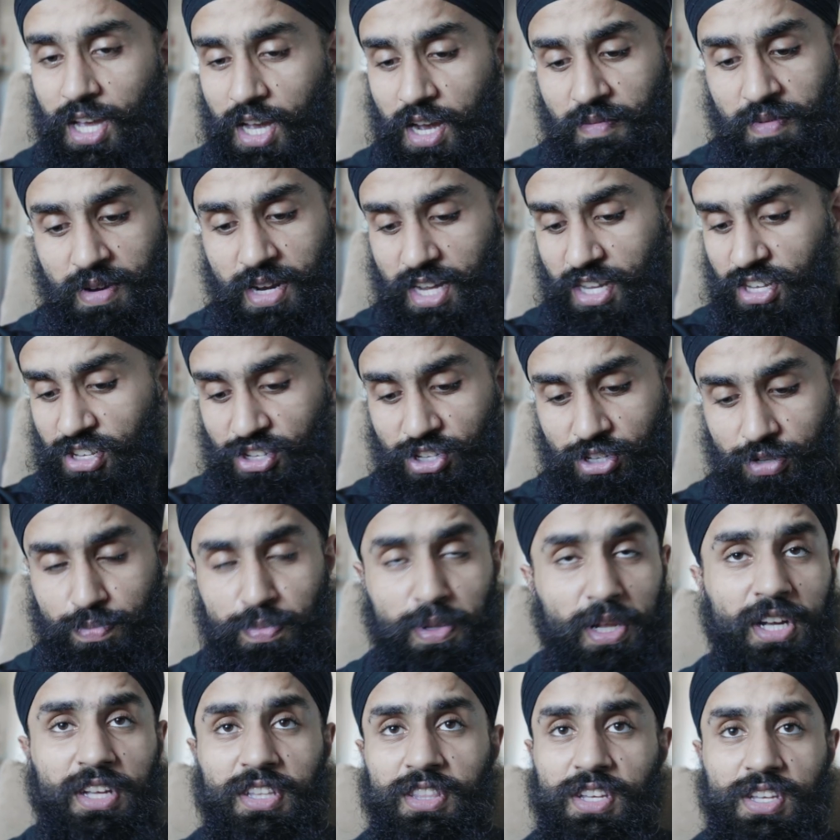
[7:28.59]
I mean, I can just
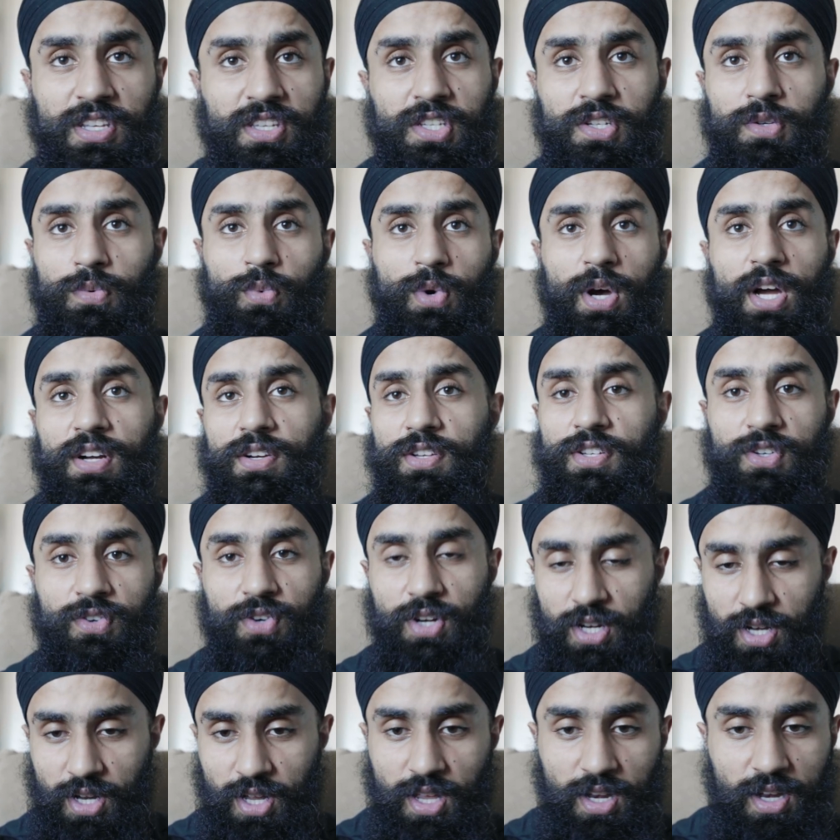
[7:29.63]
plug this wire
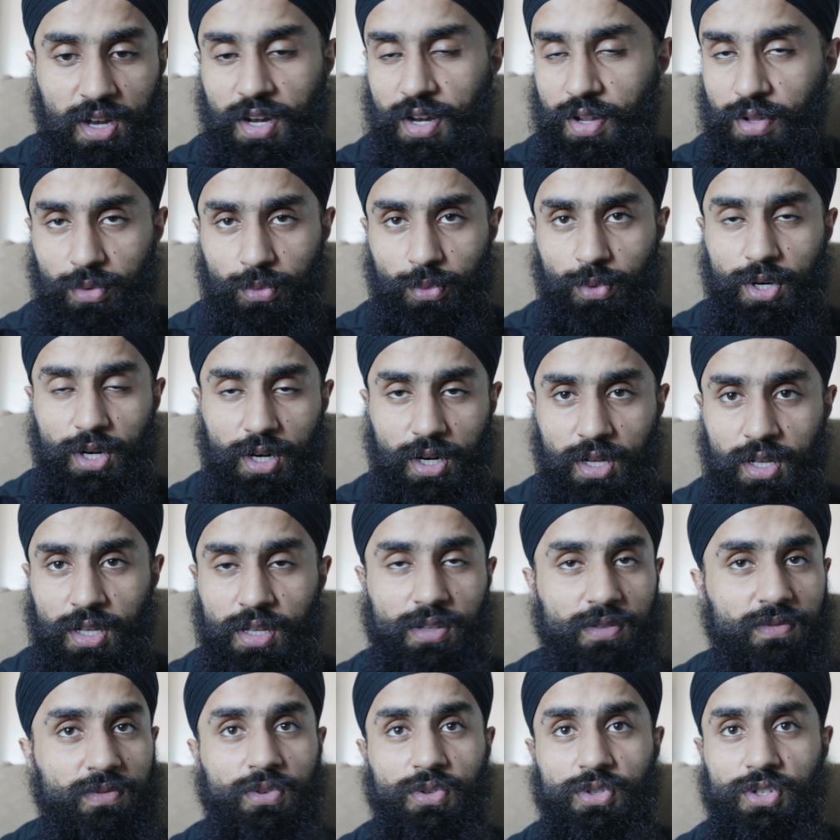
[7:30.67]
straight in and it'll work,
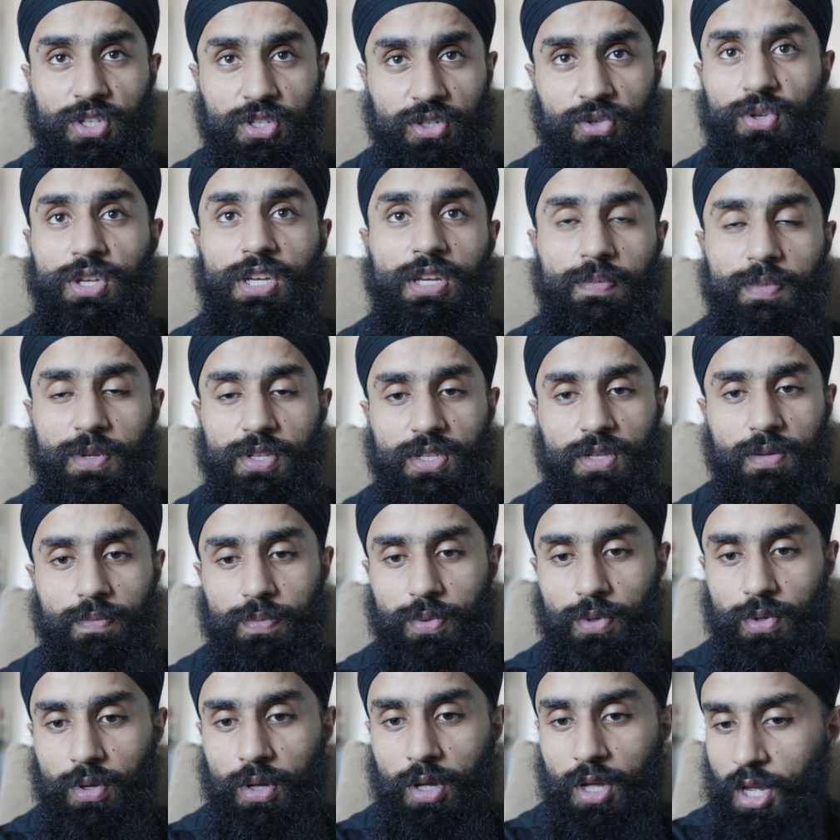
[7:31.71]
just to keep it
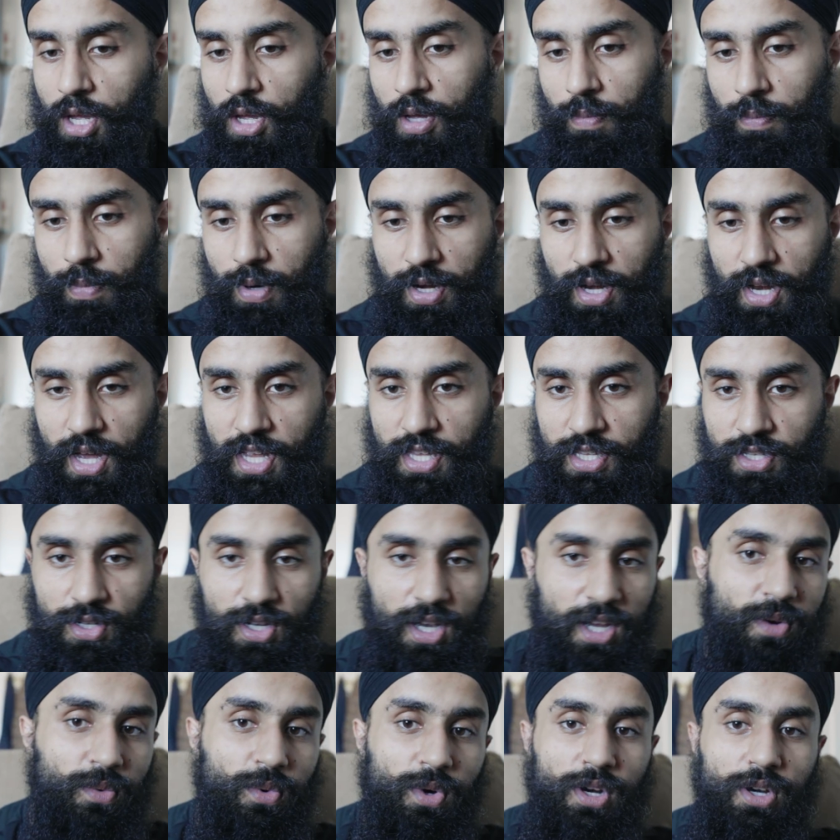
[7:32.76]
simple. But I just
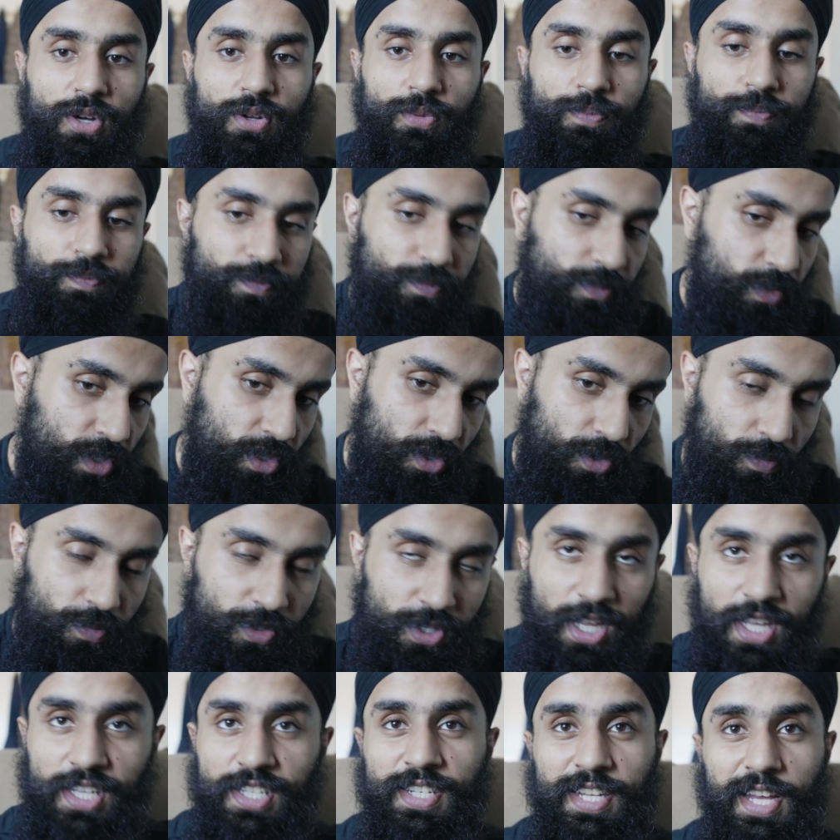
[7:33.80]
kind of wanted to, you know,
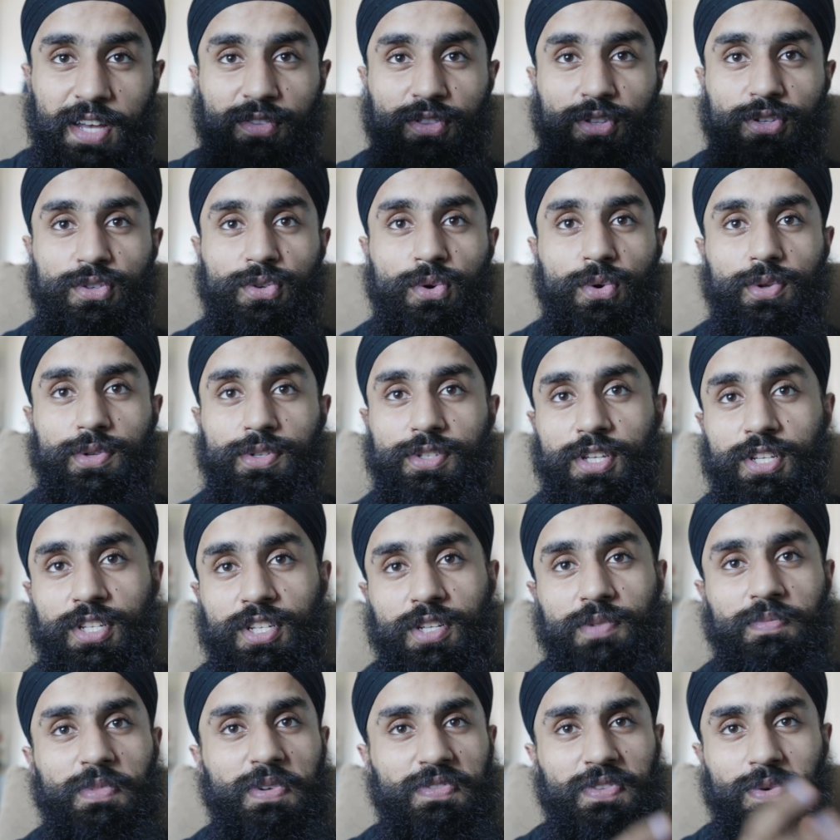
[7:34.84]
test out this whole
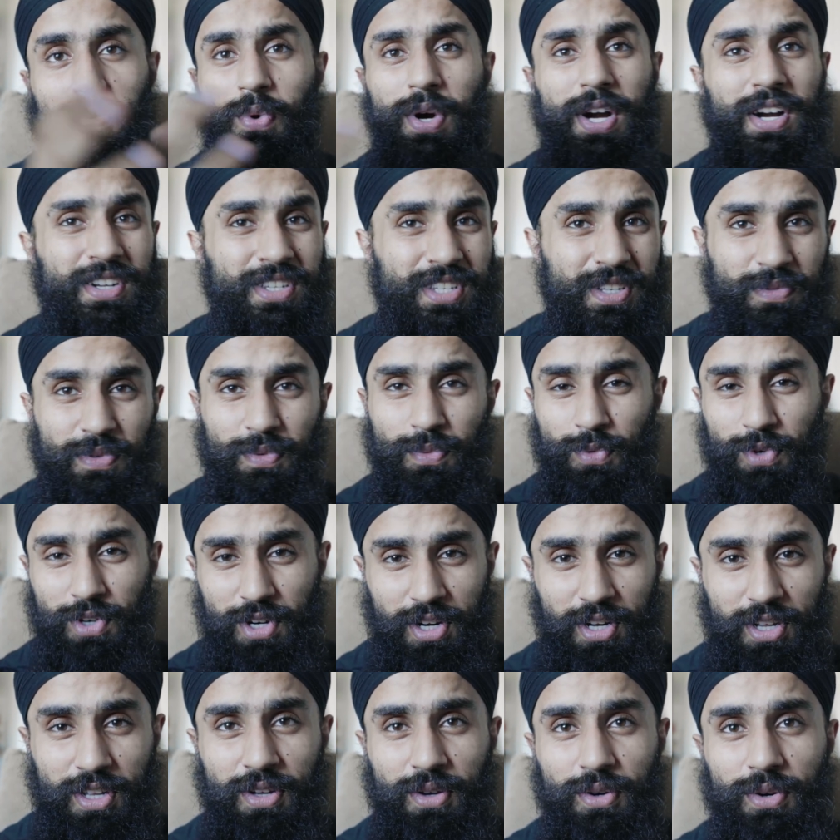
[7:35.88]
system, if the wires even
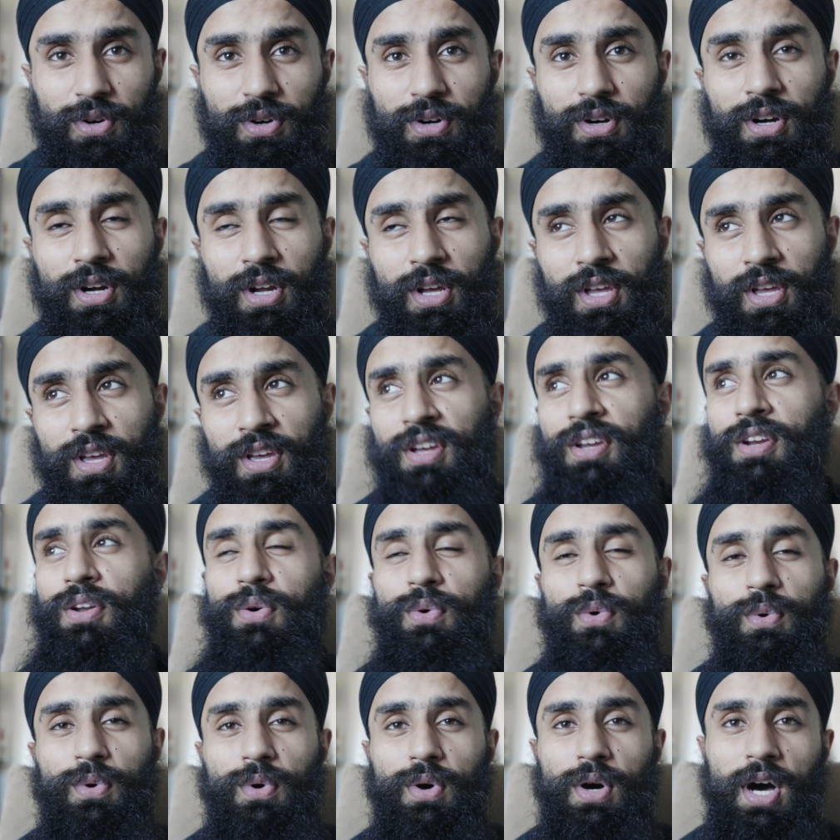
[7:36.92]
work, or, you
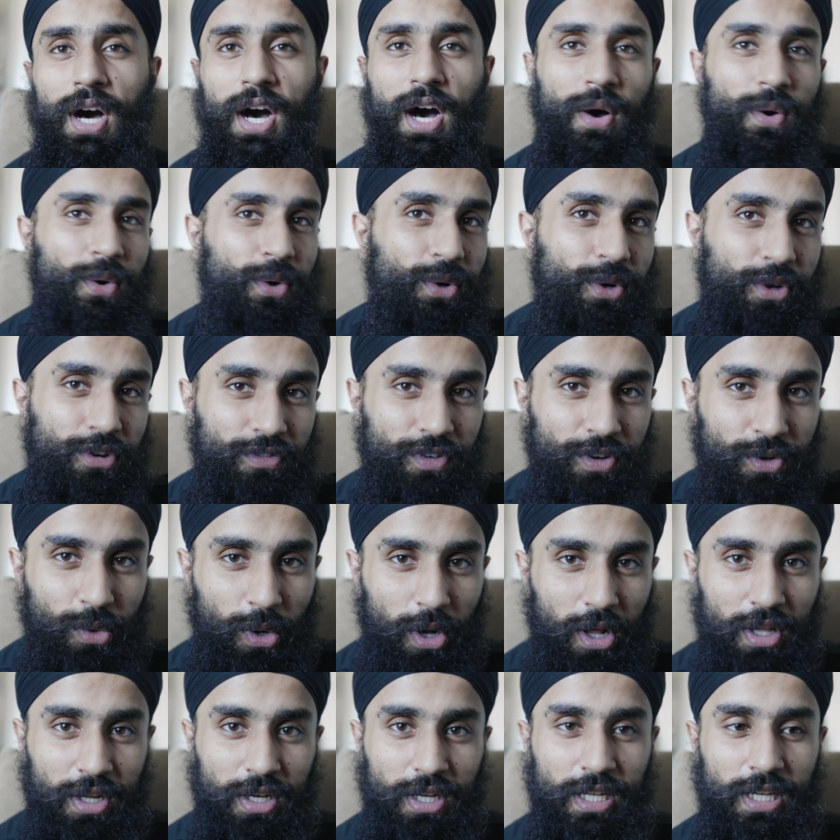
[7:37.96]
know, how good of a
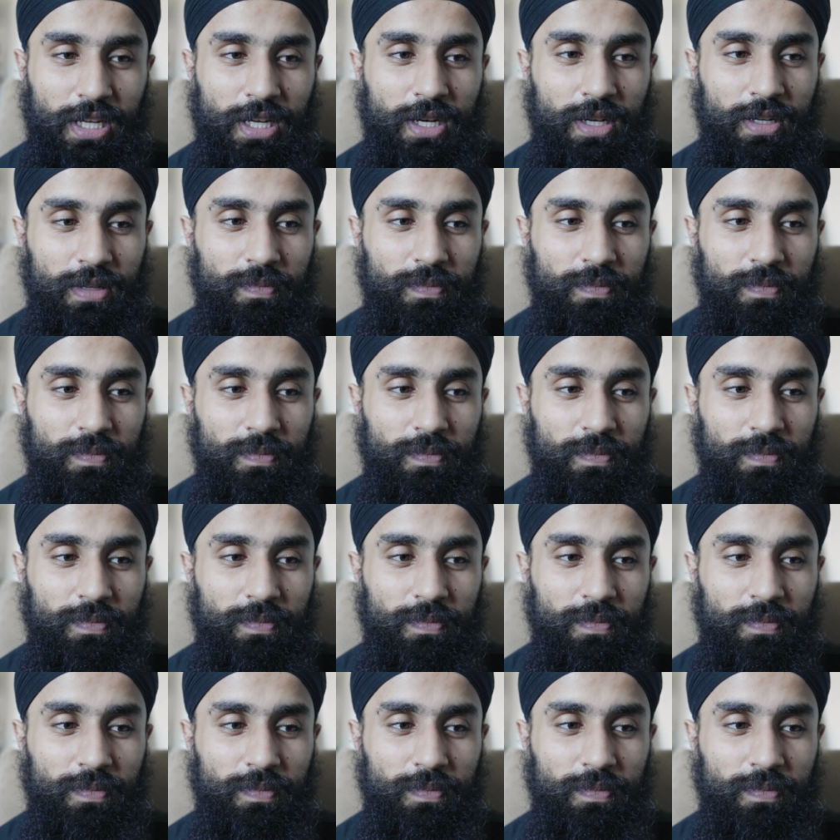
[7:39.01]
quality